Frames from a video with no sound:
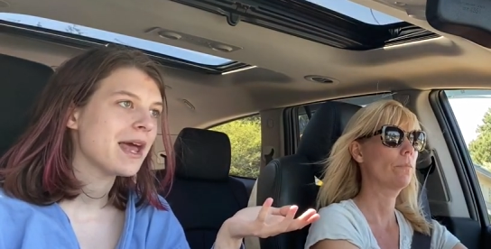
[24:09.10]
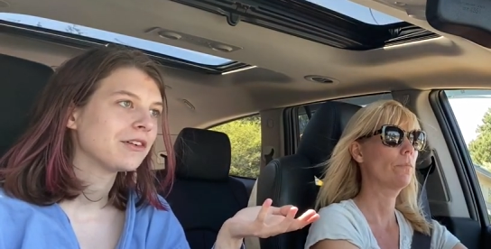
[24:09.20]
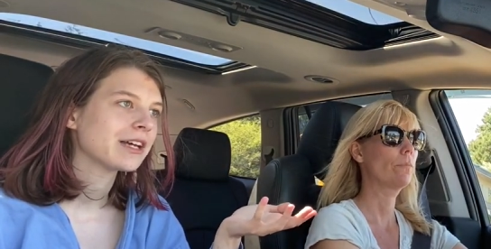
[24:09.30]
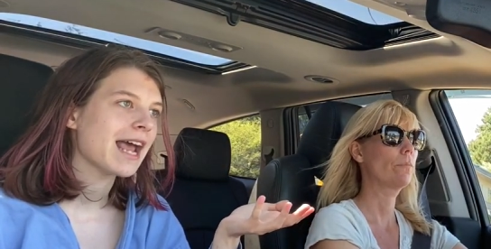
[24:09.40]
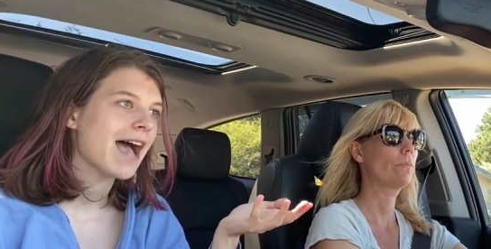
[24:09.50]
Speaker 1: never
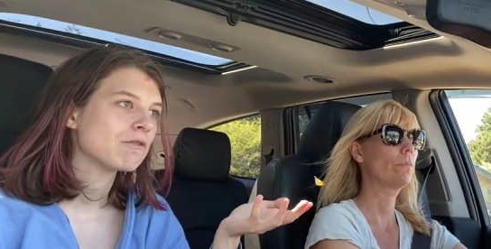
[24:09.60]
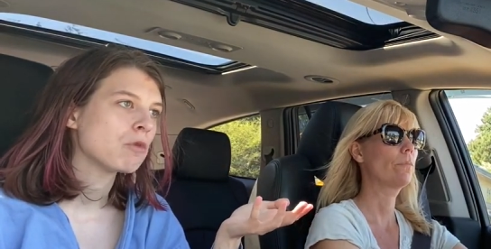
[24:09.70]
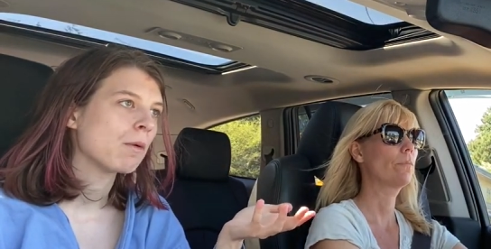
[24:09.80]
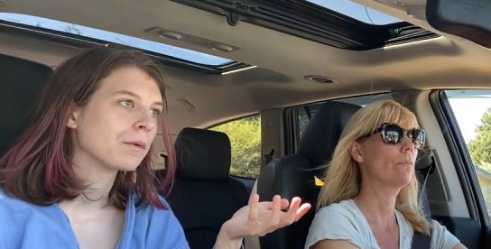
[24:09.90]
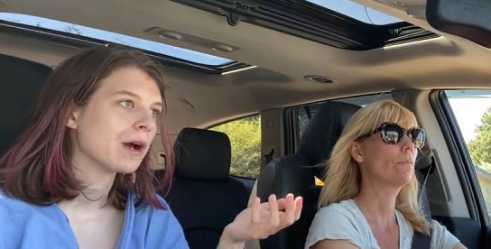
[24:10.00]
gonna have a
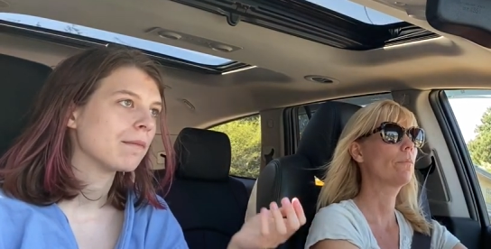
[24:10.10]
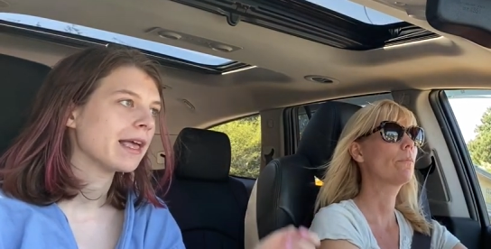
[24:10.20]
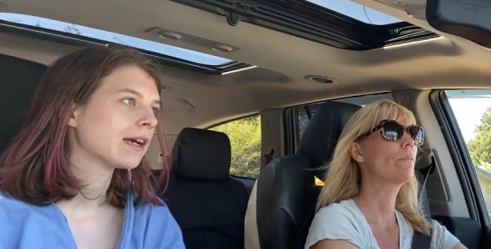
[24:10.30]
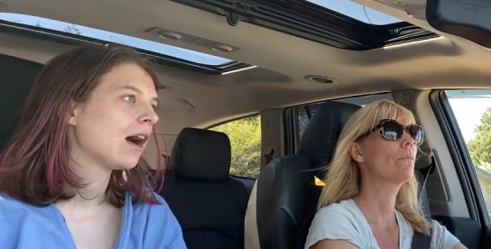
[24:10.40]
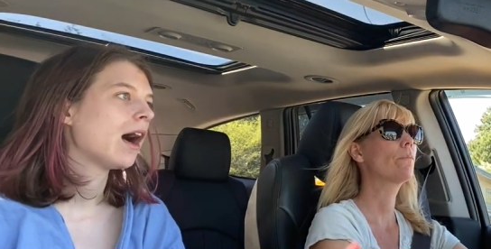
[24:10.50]
moment where I'm
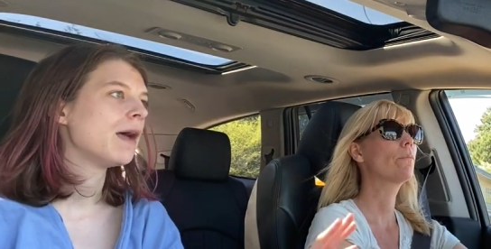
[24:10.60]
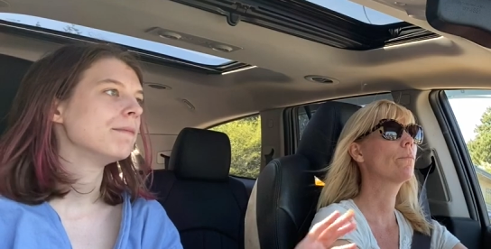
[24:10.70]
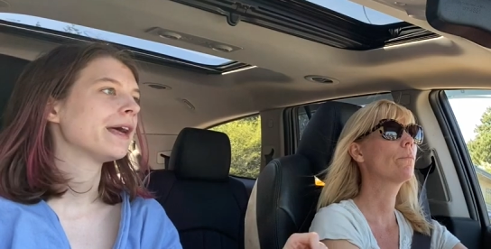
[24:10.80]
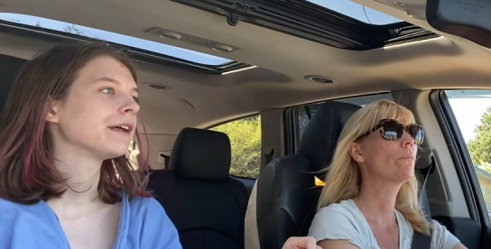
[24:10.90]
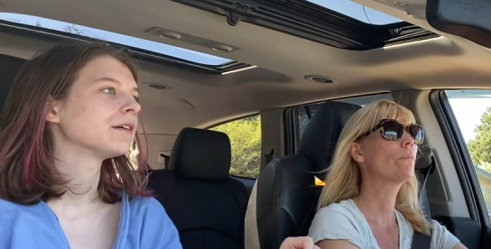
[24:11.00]
like I'm
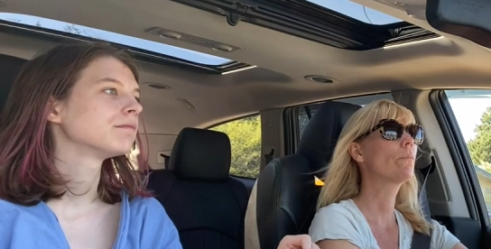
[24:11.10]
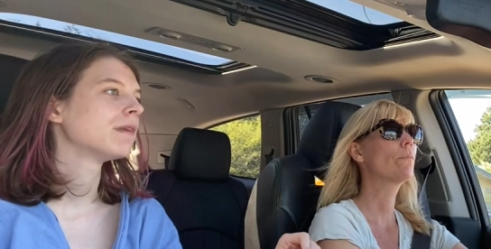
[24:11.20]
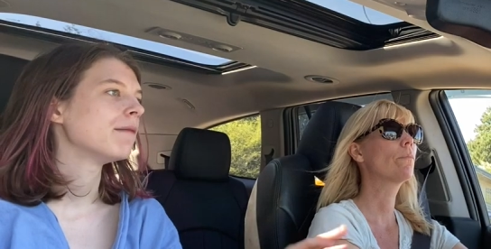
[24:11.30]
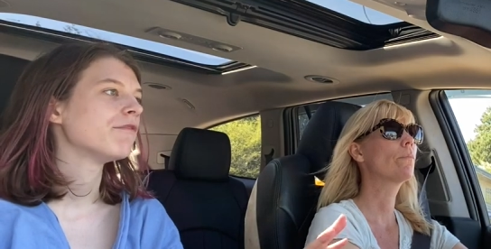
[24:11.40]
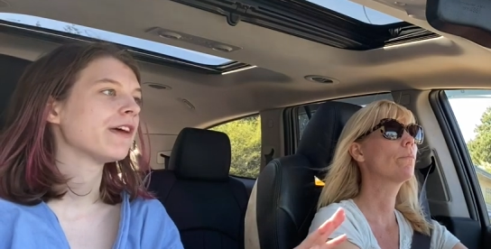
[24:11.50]
better
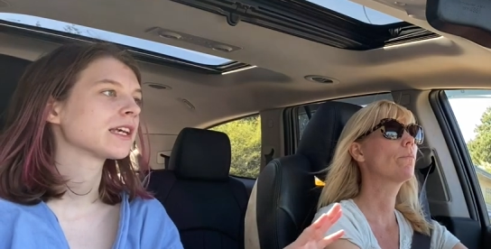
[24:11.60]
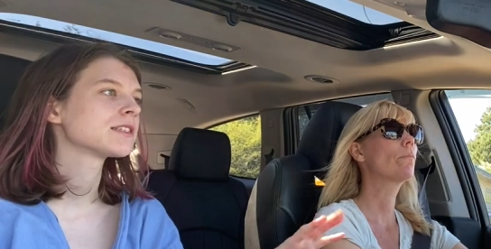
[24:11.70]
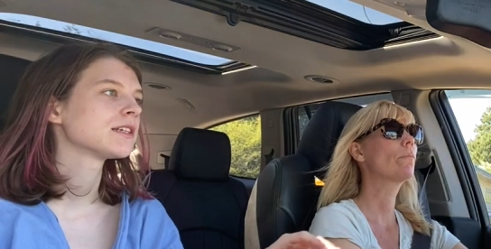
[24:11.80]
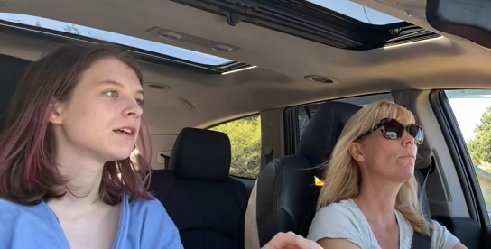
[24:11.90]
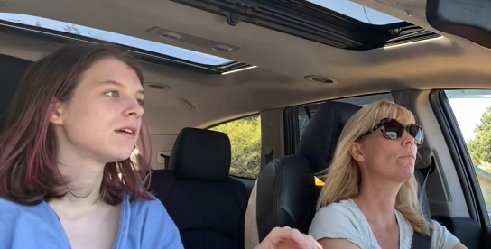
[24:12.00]
and fixed
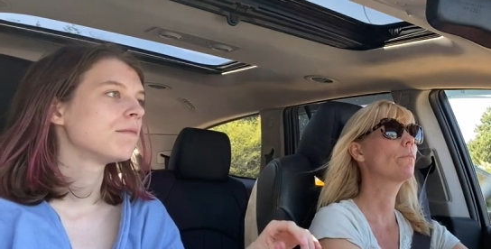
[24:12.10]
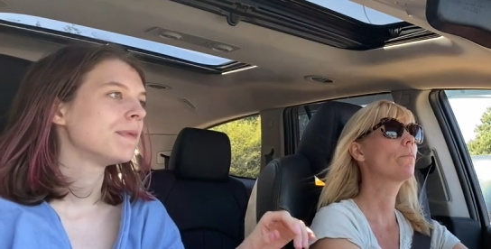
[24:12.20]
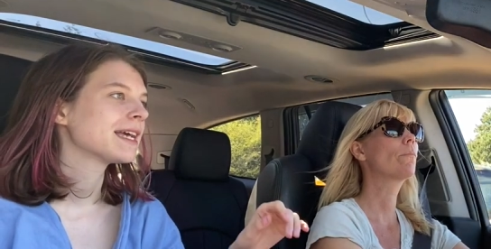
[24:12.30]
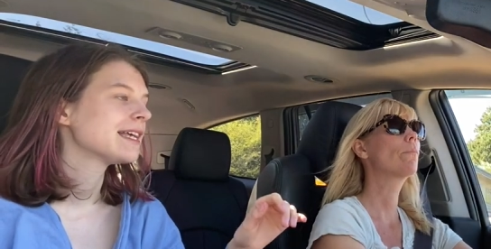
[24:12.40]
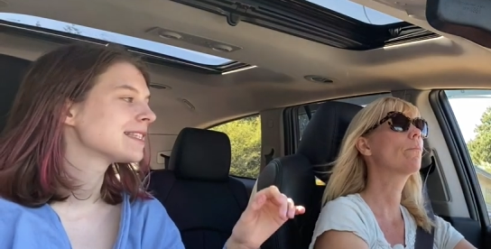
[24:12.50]

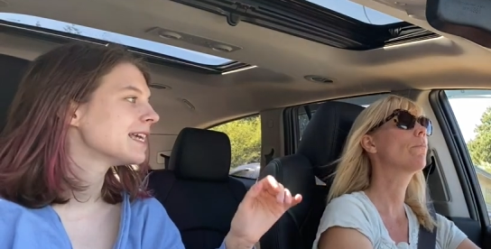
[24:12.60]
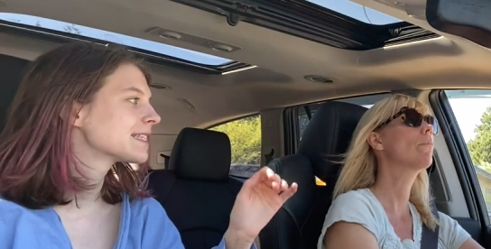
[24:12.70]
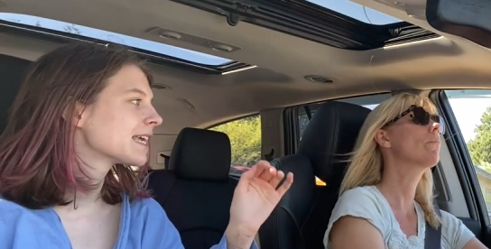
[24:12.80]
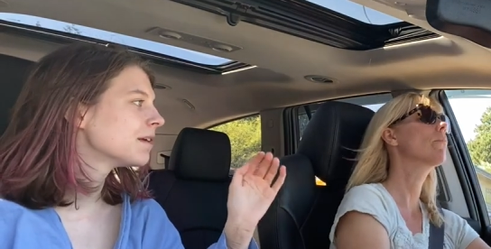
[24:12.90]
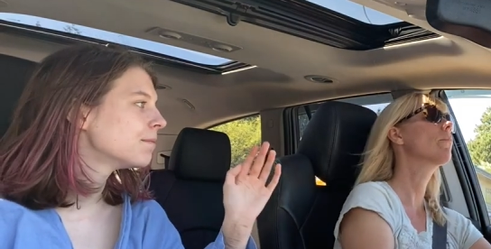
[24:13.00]
because it's
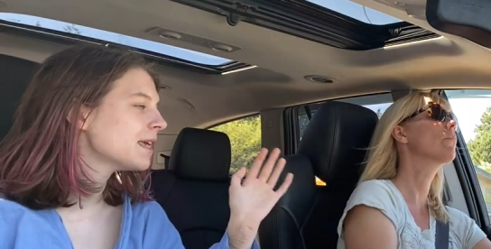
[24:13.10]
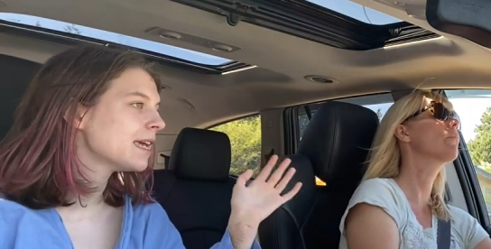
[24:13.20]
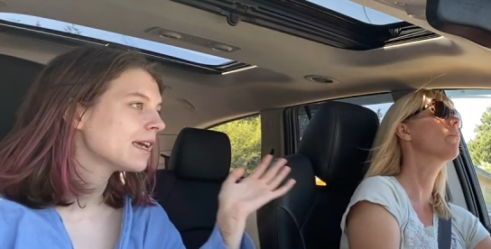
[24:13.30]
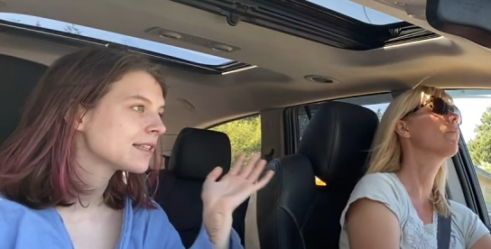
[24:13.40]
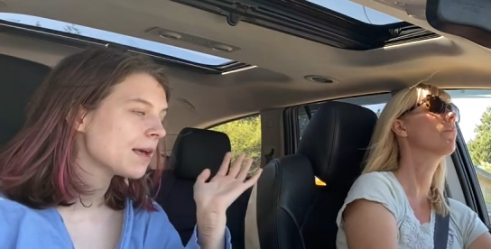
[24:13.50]
gonna
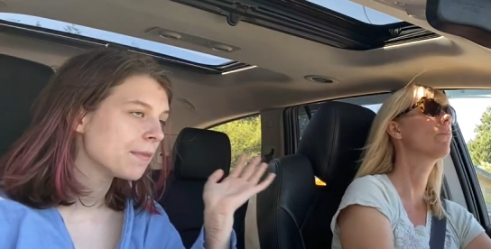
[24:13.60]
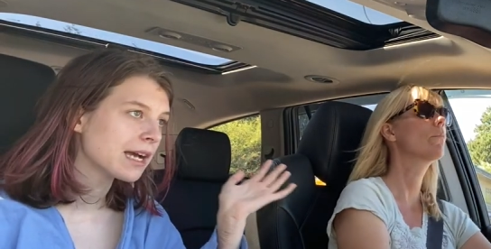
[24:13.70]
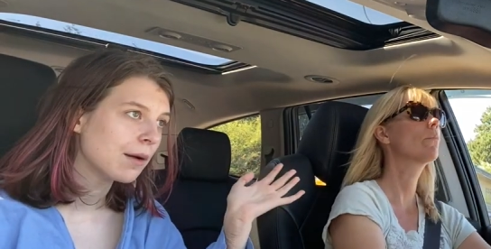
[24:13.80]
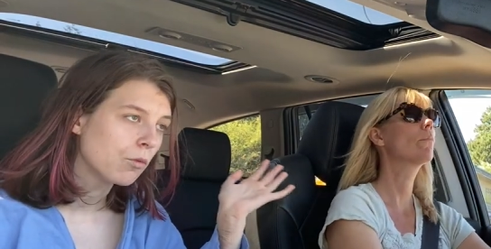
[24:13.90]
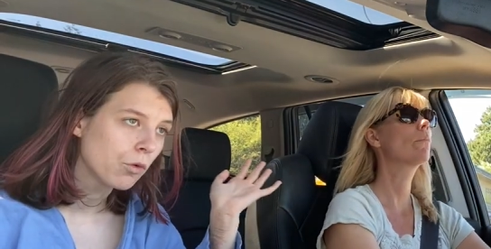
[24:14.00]
be something
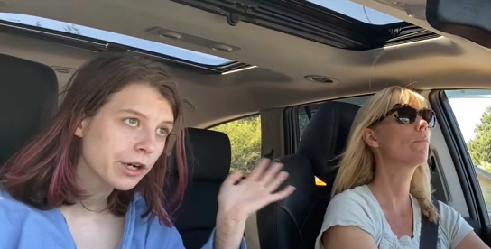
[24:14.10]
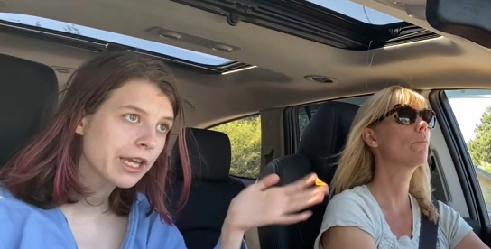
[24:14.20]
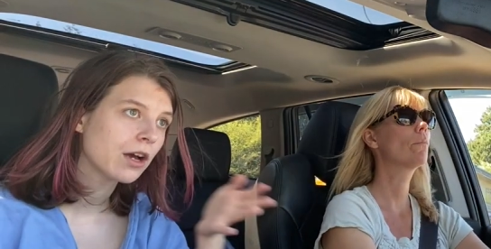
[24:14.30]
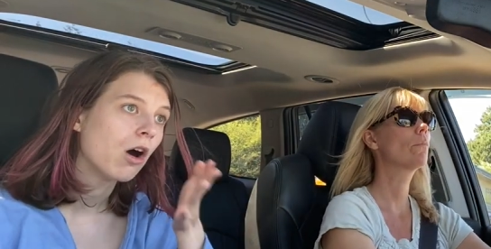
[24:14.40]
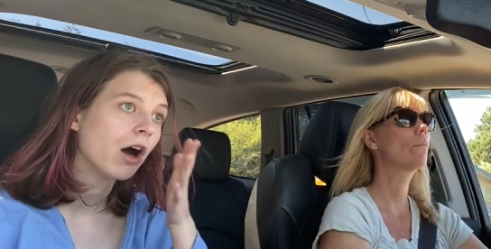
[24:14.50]
I'm
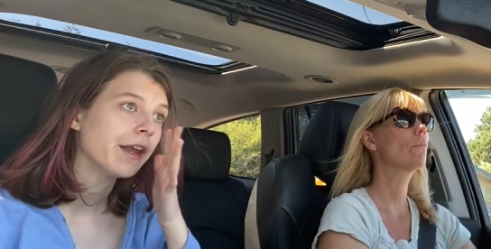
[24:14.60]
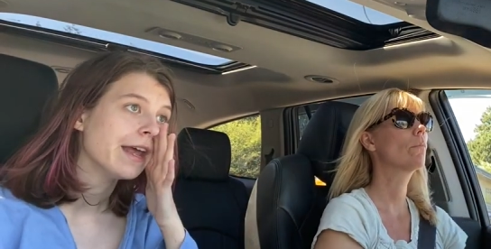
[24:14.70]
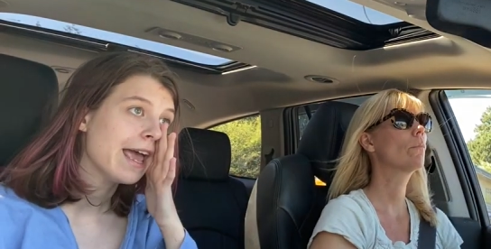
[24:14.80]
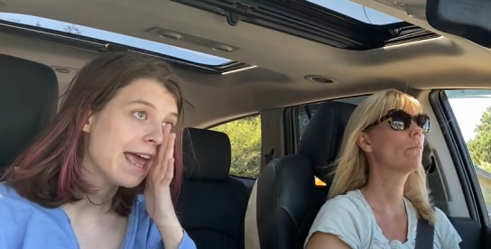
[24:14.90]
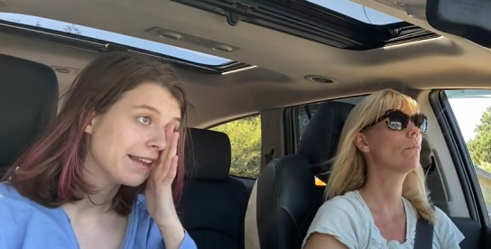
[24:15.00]
working on
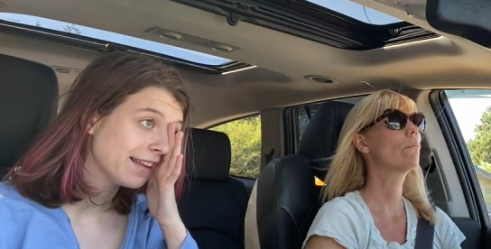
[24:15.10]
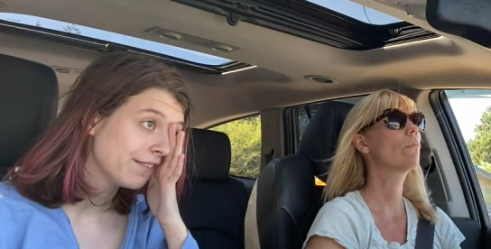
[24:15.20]
and